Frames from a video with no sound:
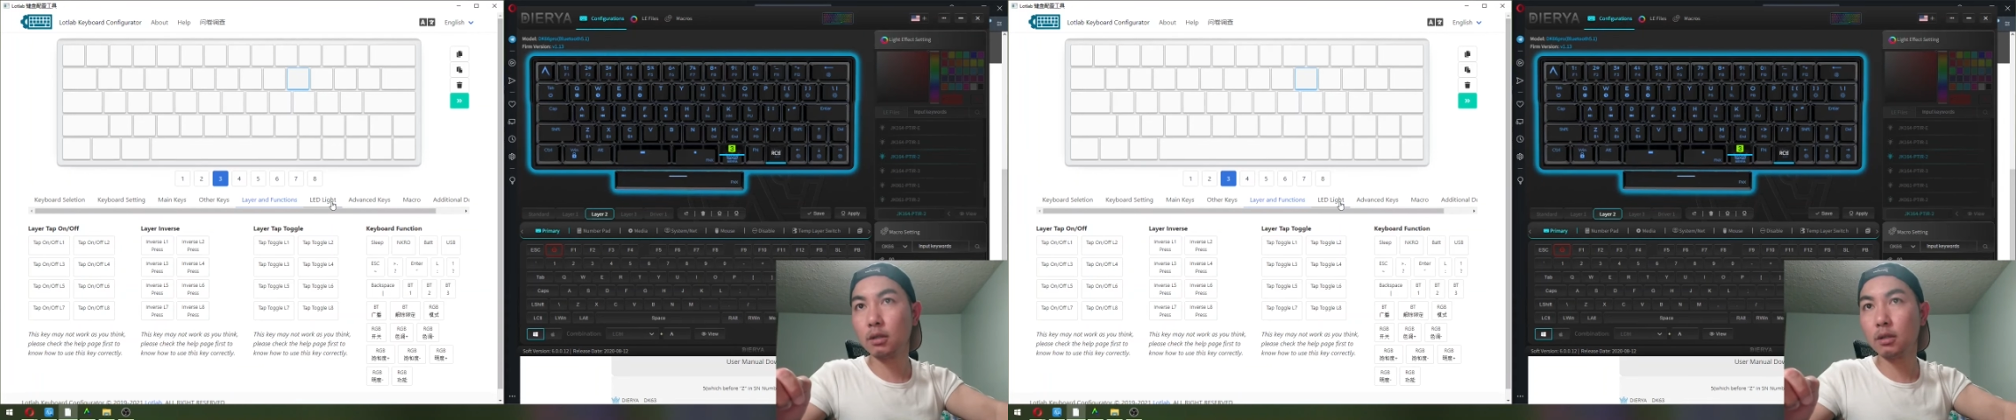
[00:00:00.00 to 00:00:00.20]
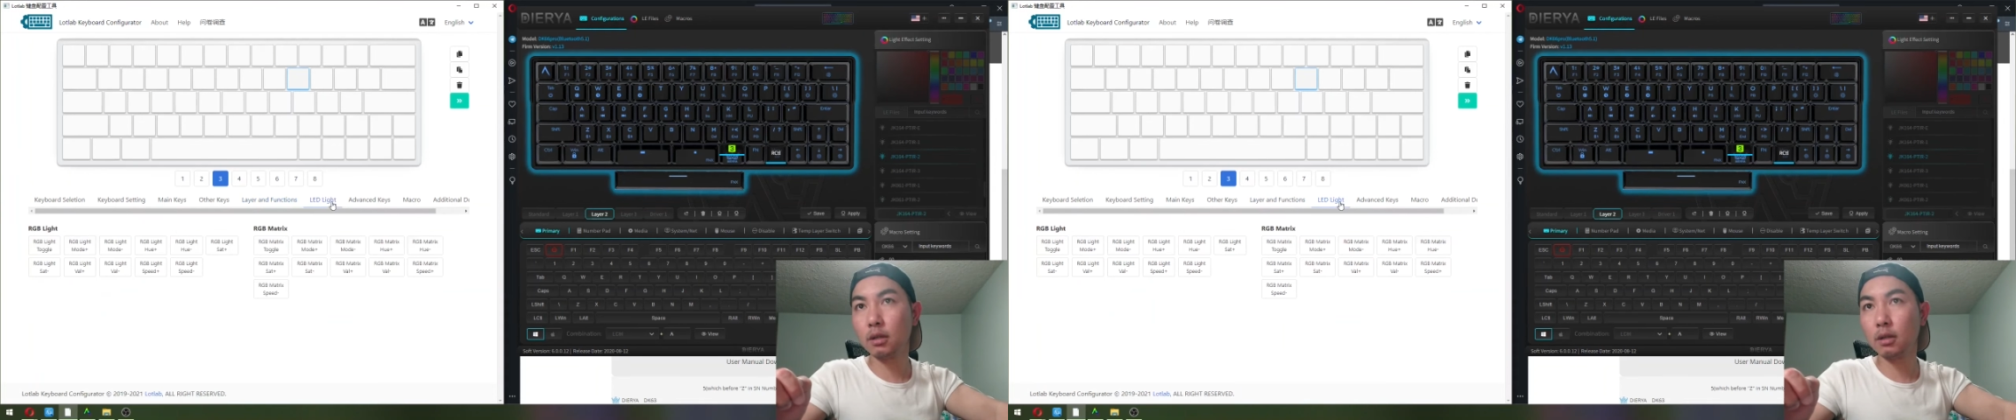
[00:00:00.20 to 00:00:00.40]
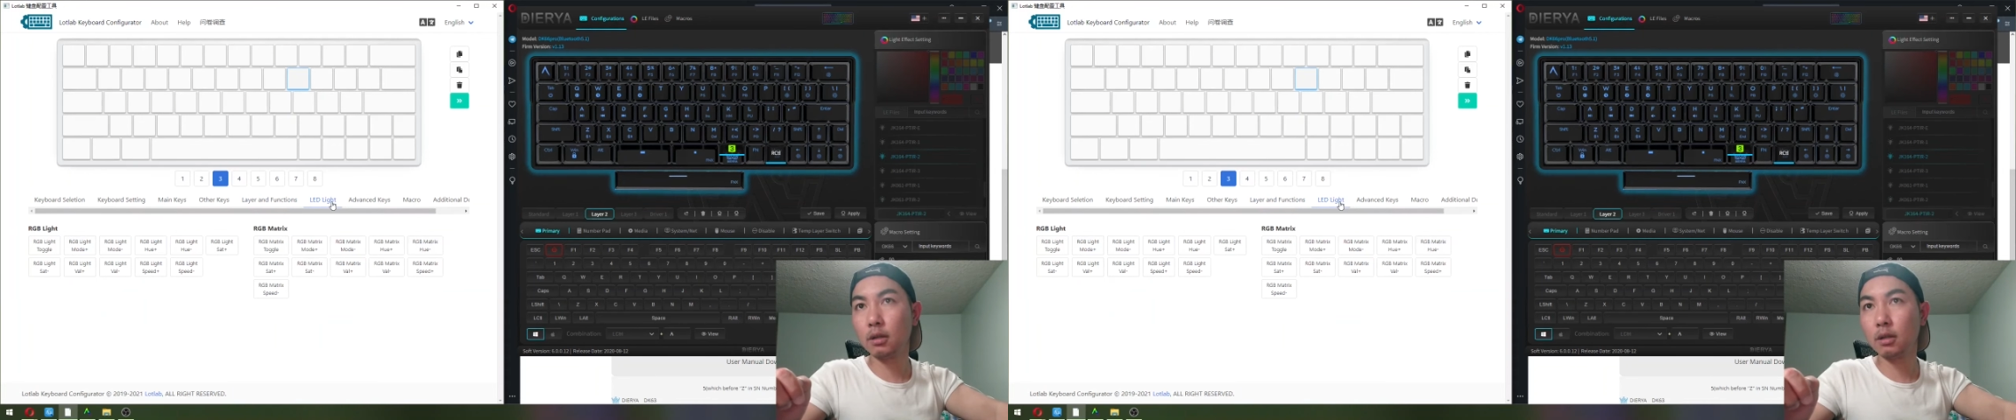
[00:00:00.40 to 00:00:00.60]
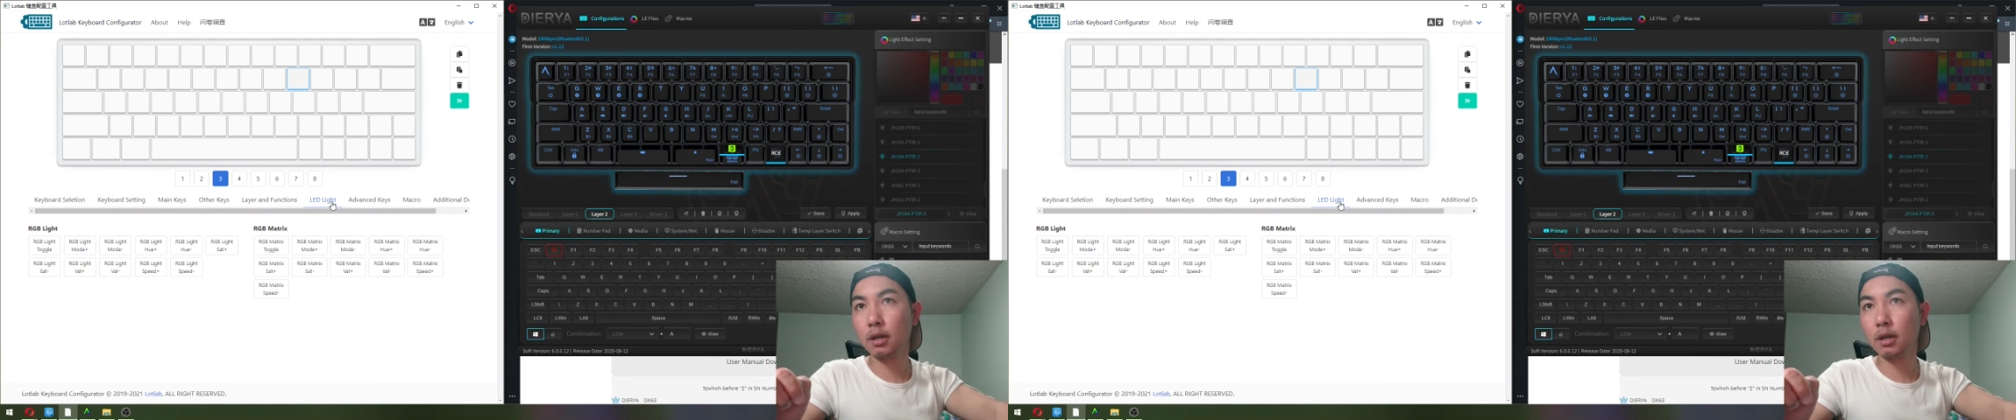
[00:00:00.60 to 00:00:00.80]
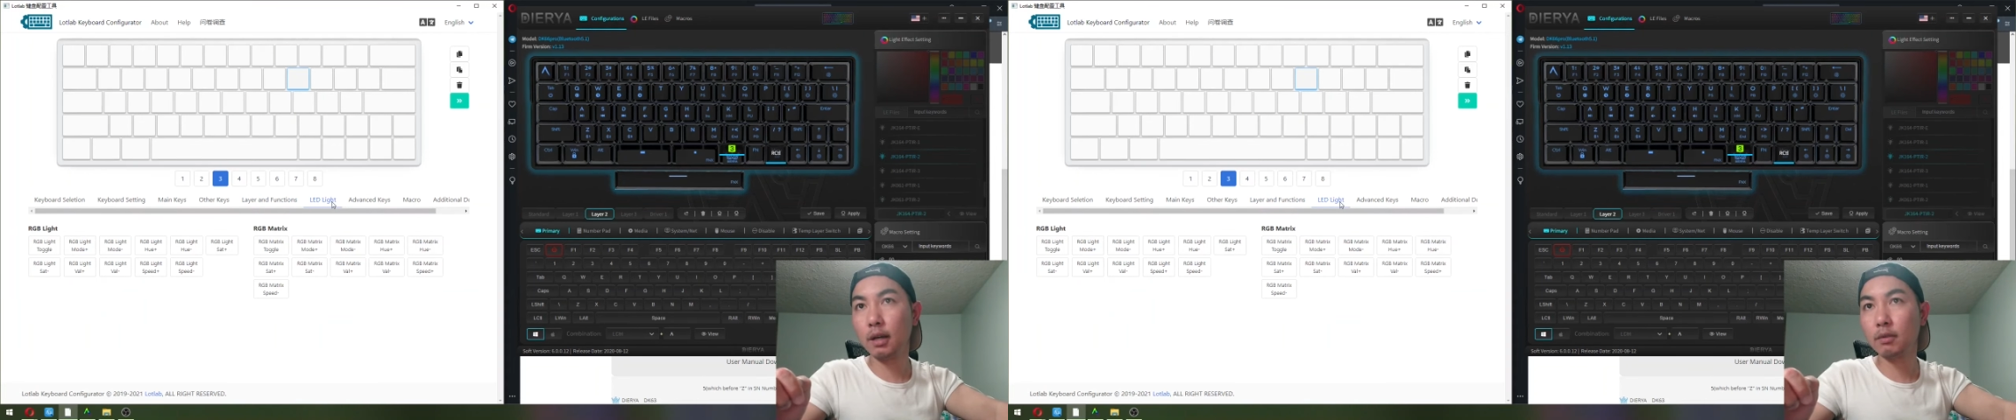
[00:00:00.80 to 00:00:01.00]
And they have
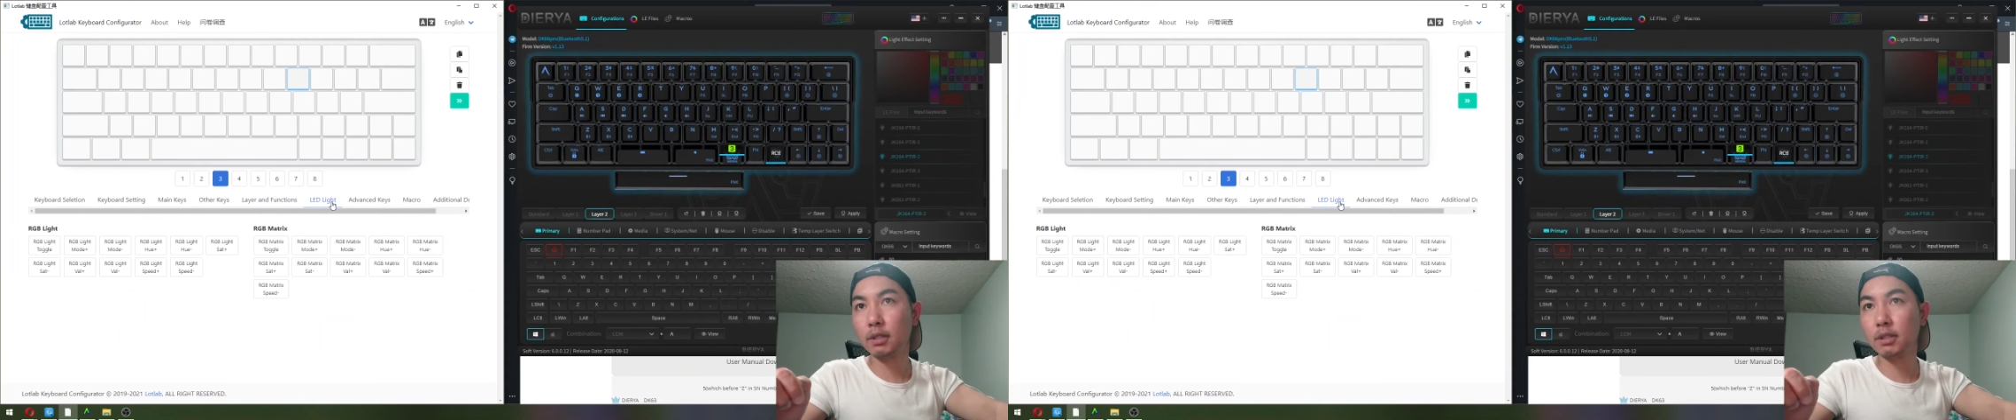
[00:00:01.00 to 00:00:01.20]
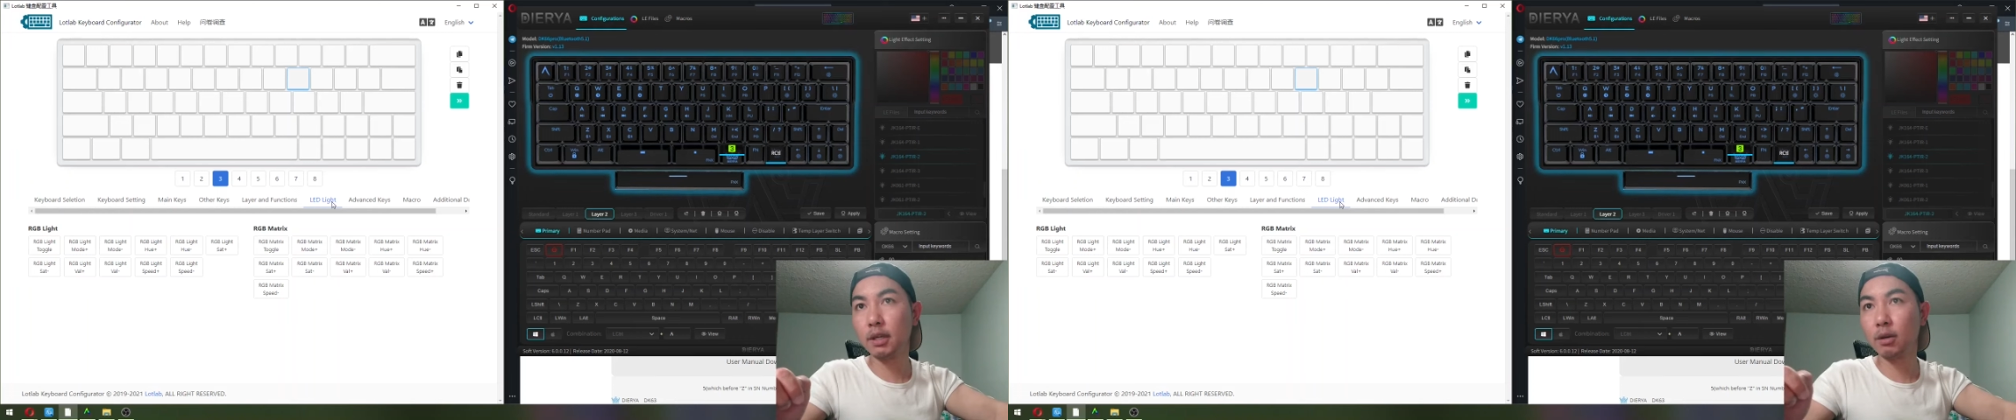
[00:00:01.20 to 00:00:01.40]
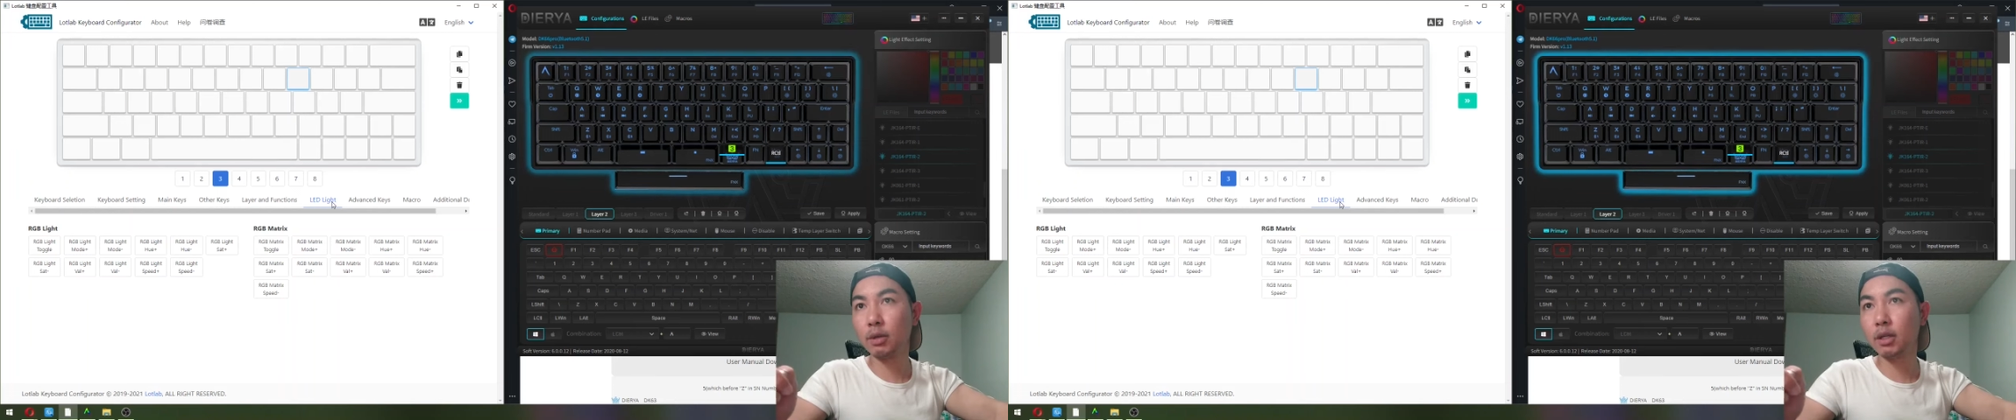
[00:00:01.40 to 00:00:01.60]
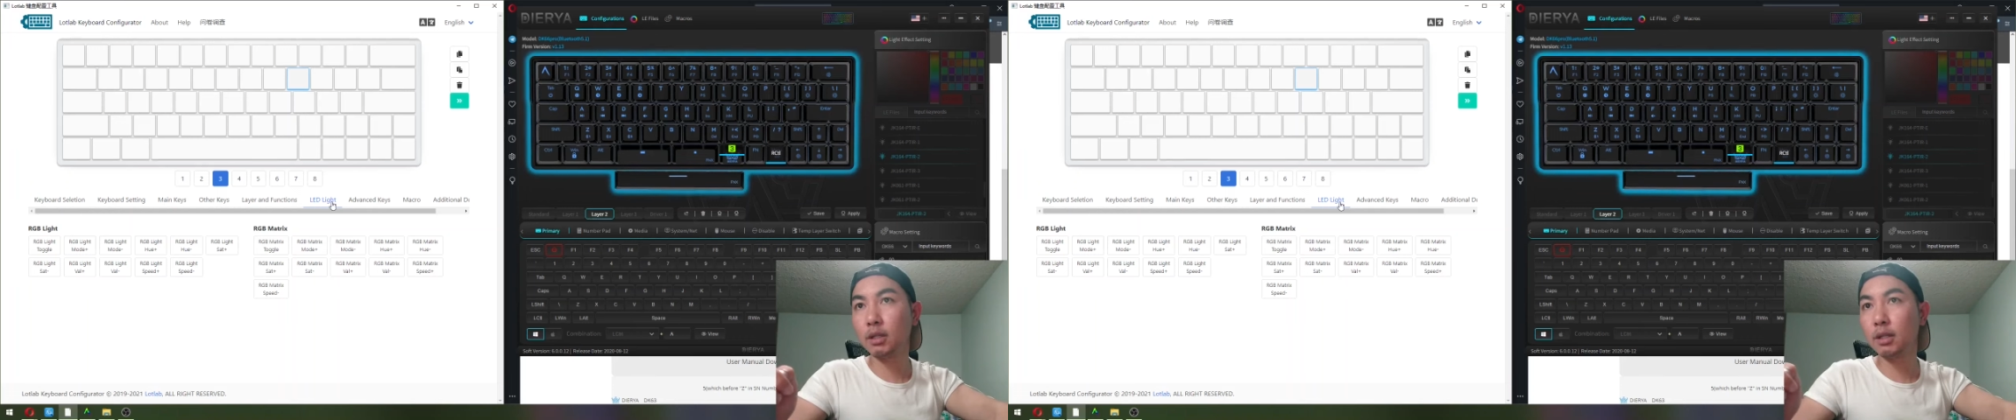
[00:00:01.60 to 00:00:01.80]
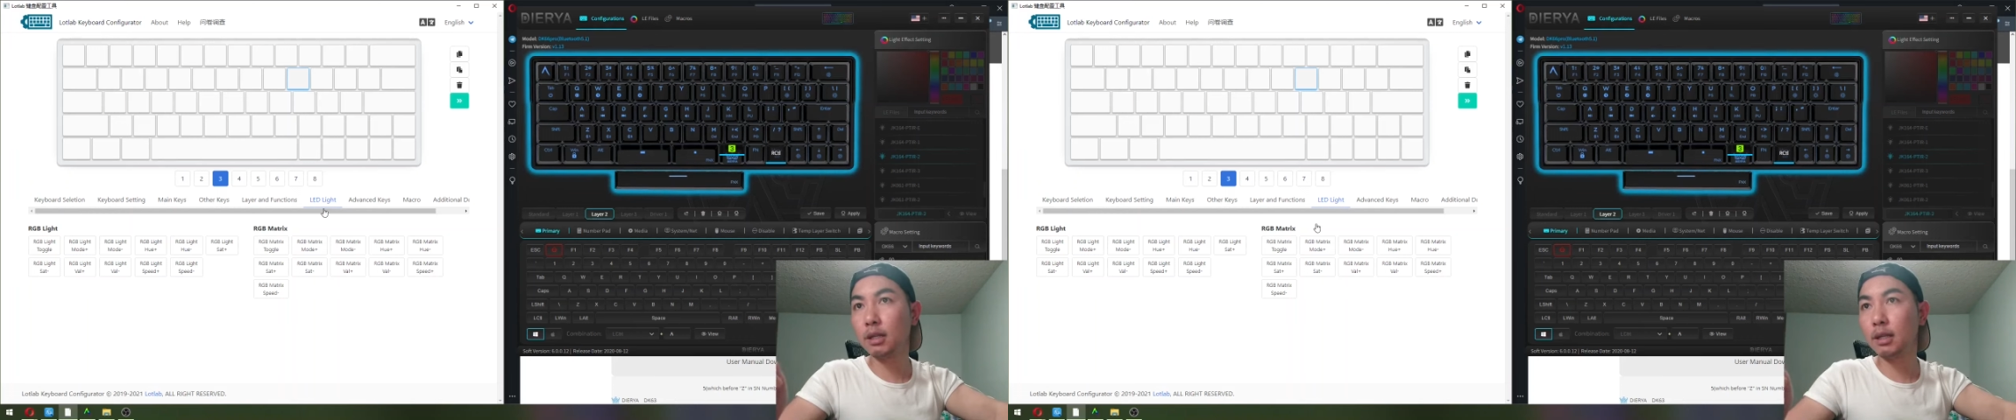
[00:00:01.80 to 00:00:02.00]
these LED
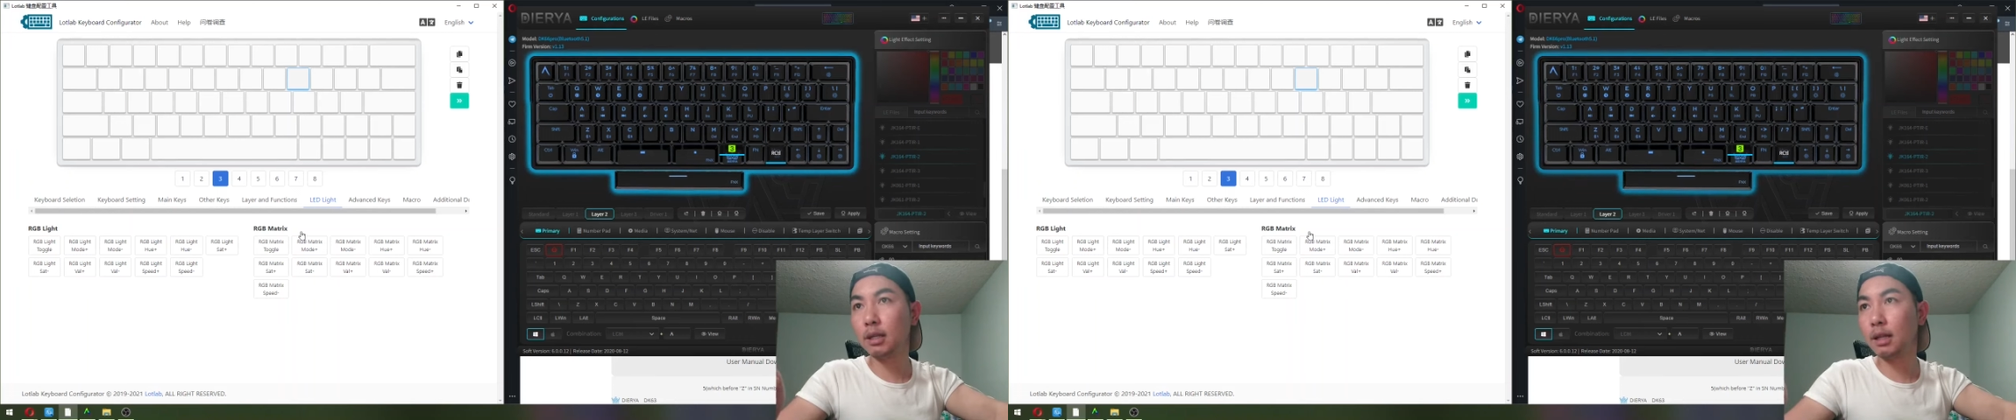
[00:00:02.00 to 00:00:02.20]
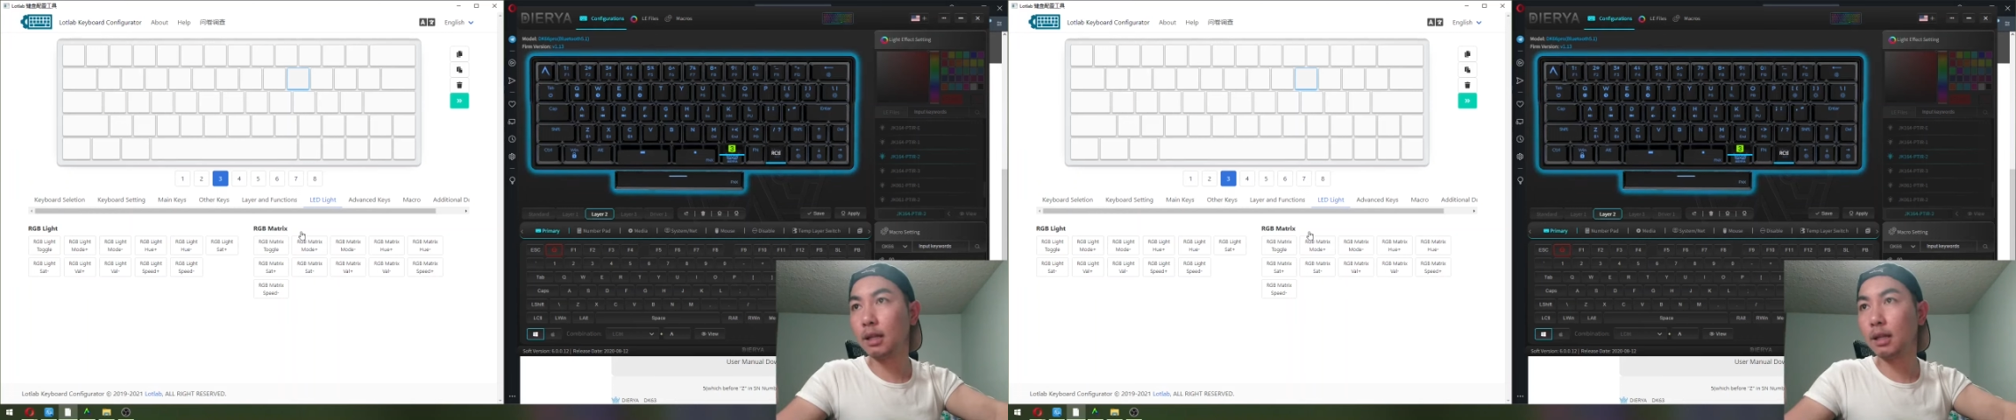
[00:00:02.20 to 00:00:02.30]
lights.